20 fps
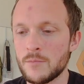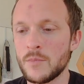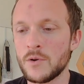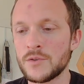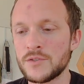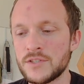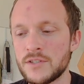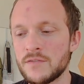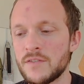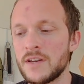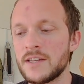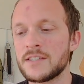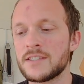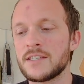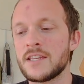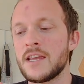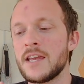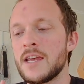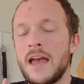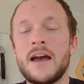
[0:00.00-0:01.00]
Most of
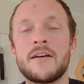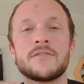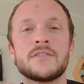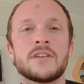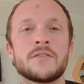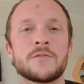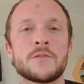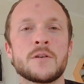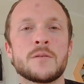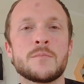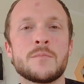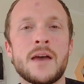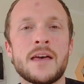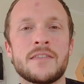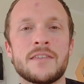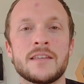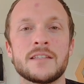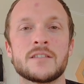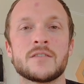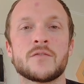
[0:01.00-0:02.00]
us have different
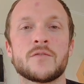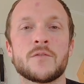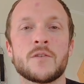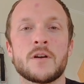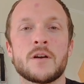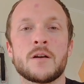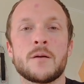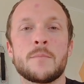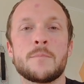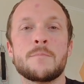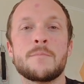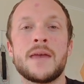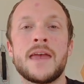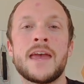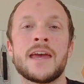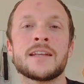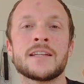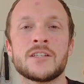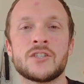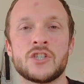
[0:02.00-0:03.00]
methods for
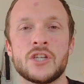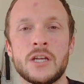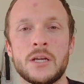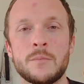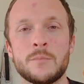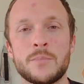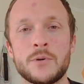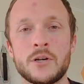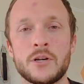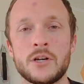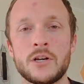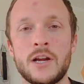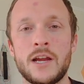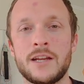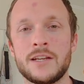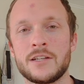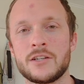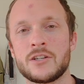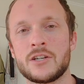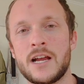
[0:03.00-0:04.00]
managing burr
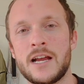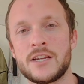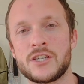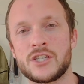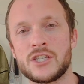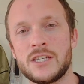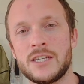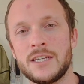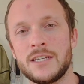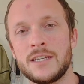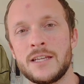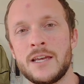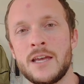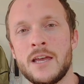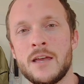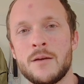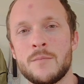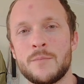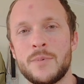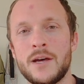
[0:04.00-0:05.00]
and aggression,
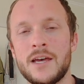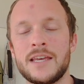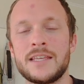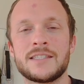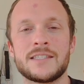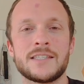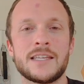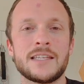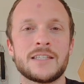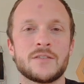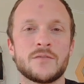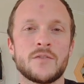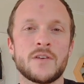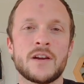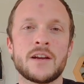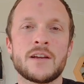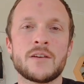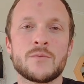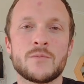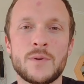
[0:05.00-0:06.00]
but it's, it's
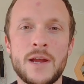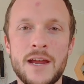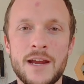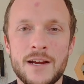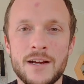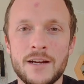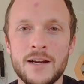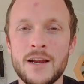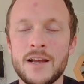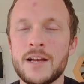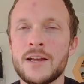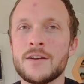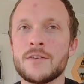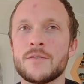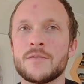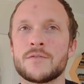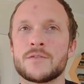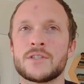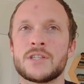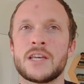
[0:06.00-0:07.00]
very rare
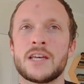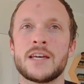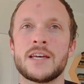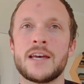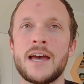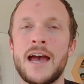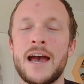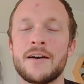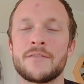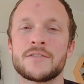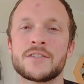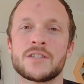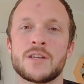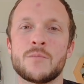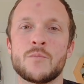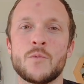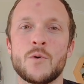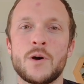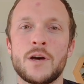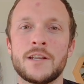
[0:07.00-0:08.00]
to have
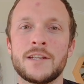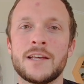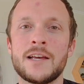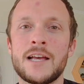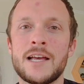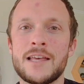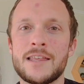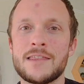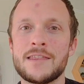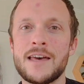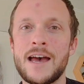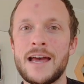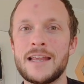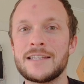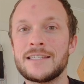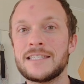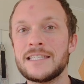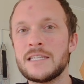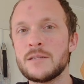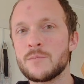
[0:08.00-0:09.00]
someone
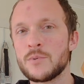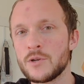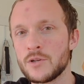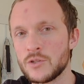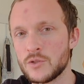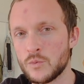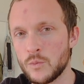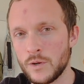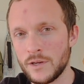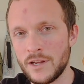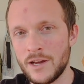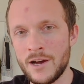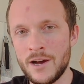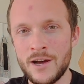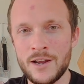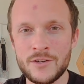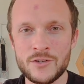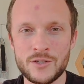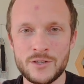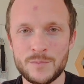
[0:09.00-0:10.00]
that deburs
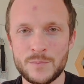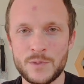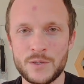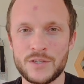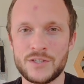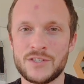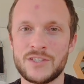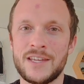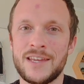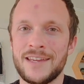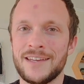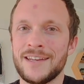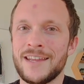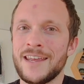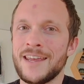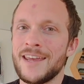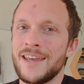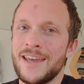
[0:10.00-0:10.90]
100%.